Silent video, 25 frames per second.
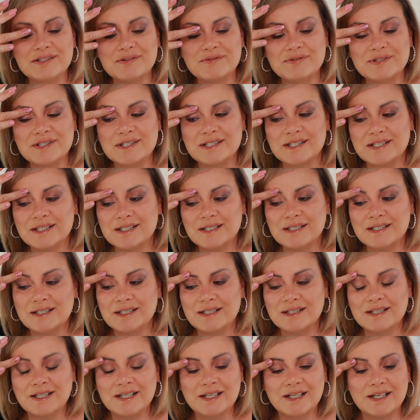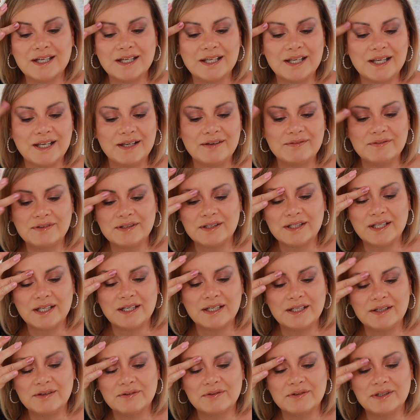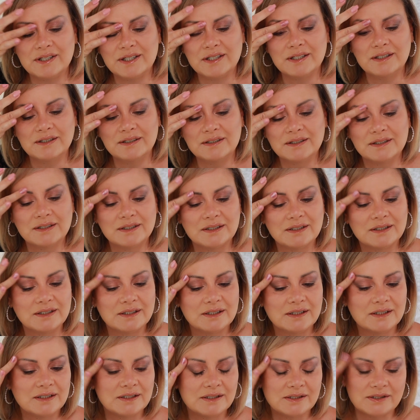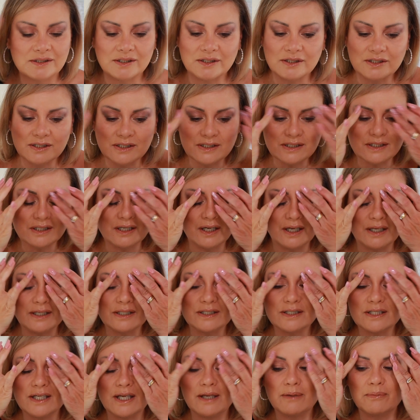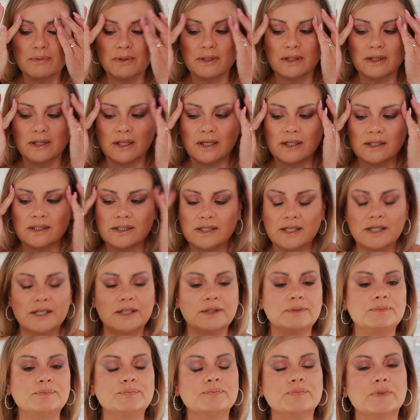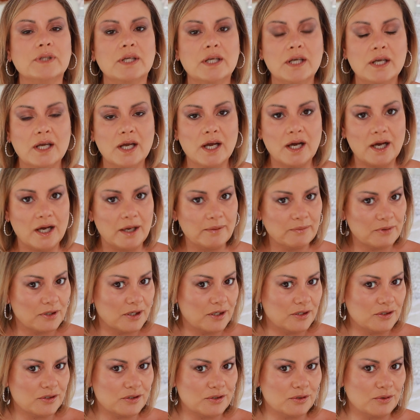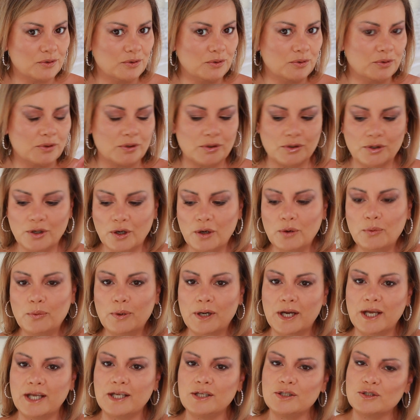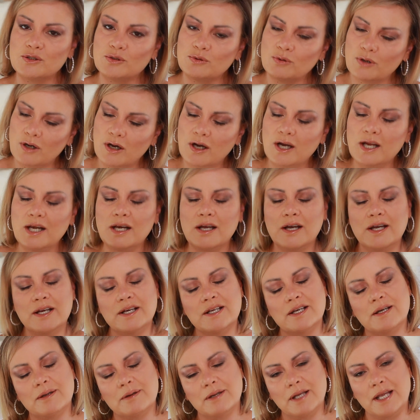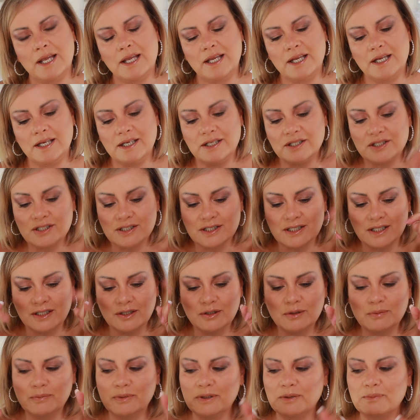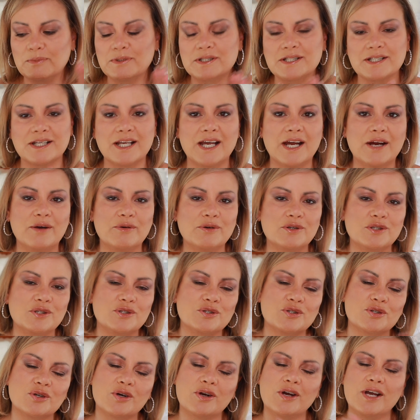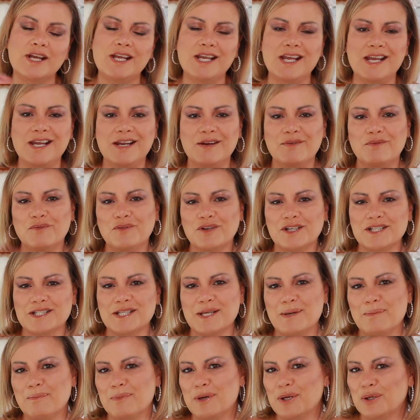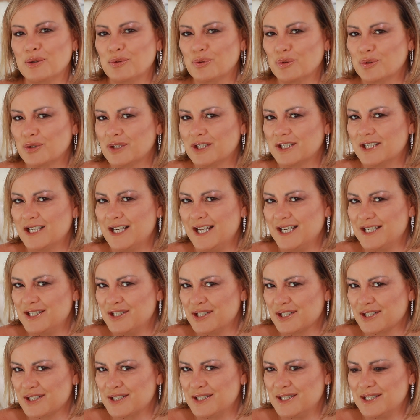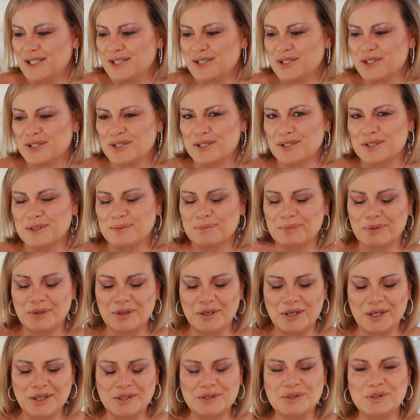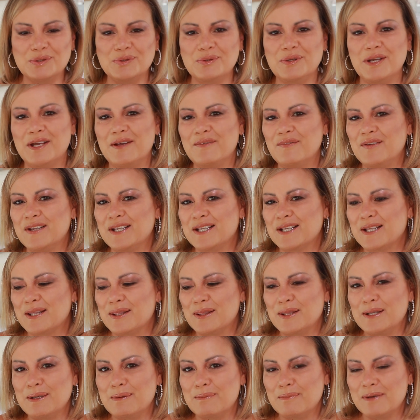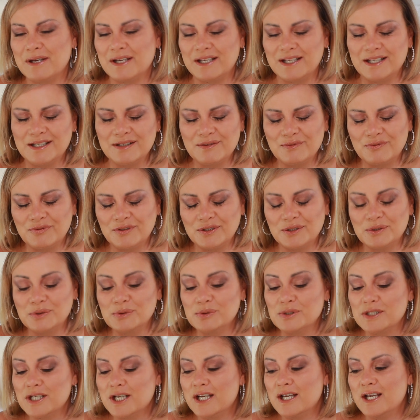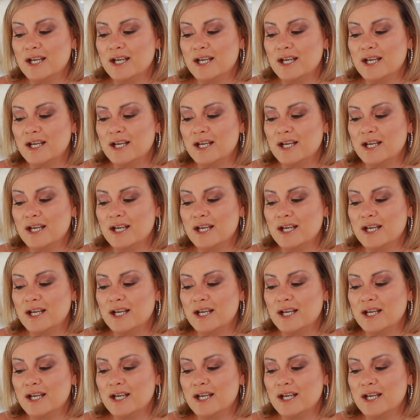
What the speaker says: of skin that I have in that area. So just like tapping that down. I'm going to go away, do eyeliner and just a little bit of mascara to try and fix up my crooked lash extensions prior to having them infilled,